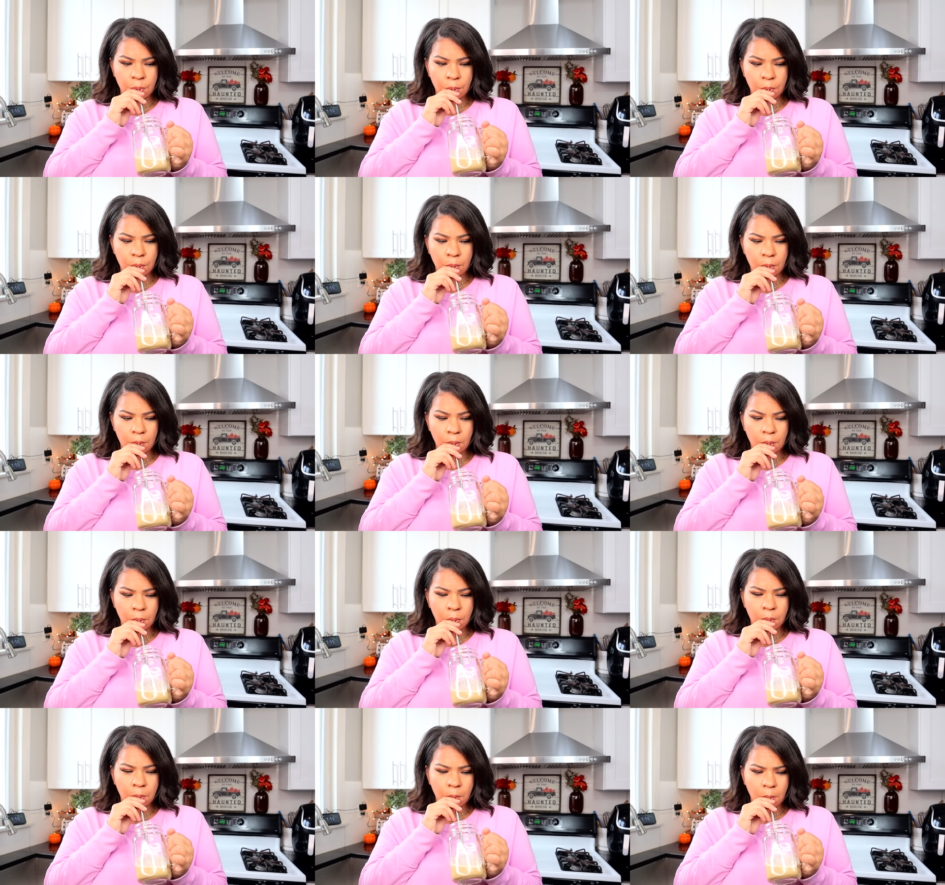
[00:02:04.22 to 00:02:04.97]

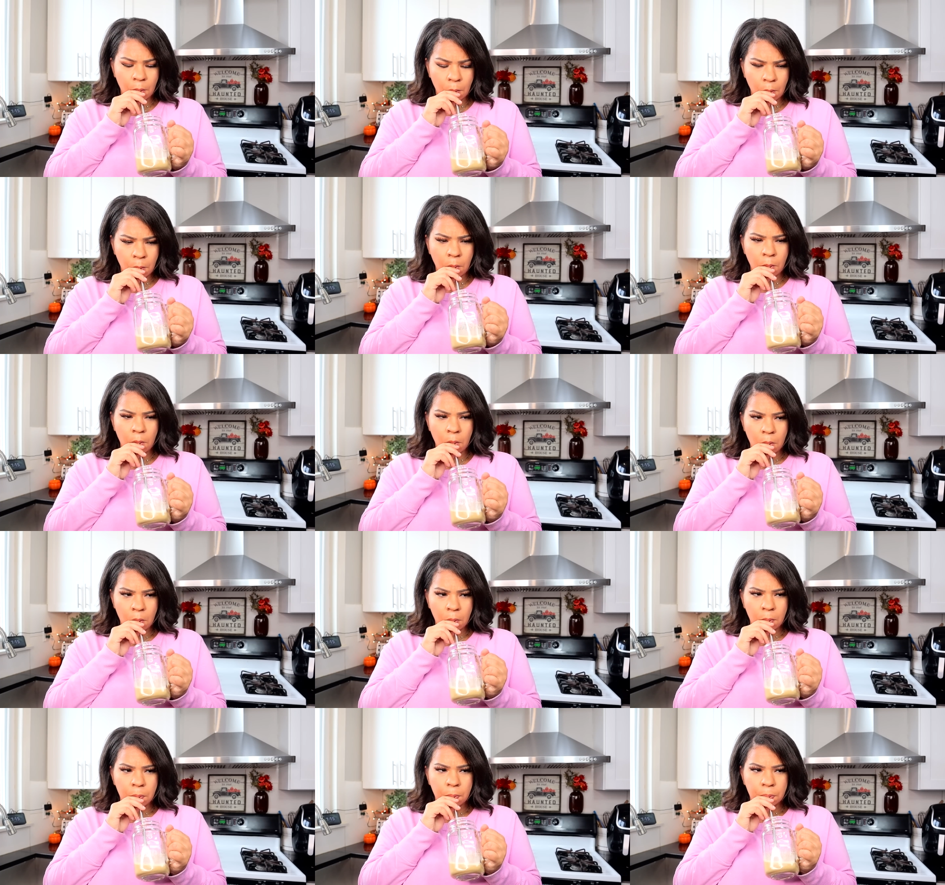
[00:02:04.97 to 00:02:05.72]

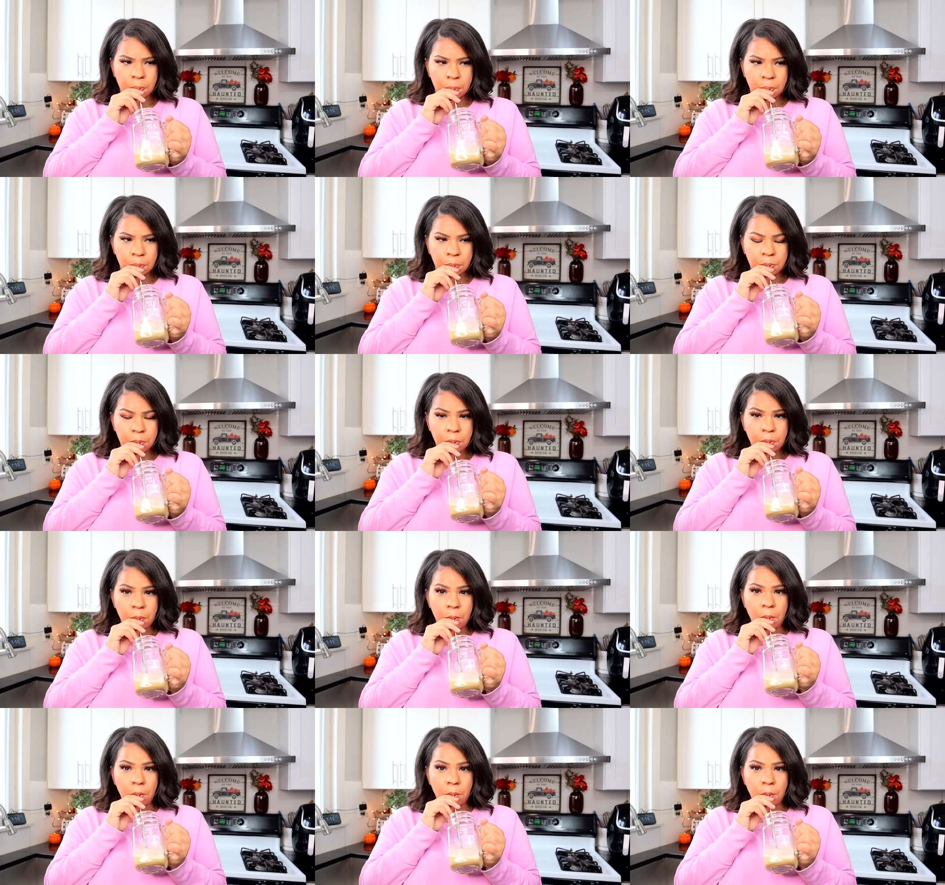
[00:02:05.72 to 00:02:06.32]
Nobody speaks.